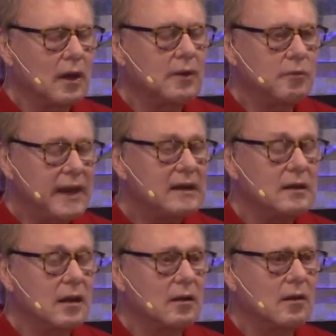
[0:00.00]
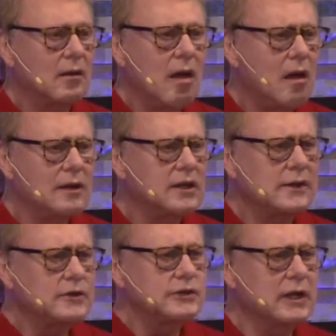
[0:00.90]
I read it a lot of
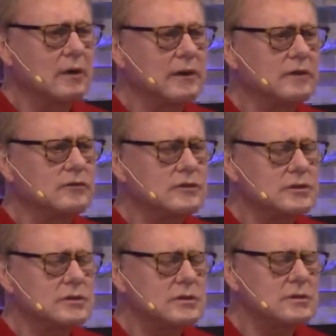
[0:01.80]
years ago, and it just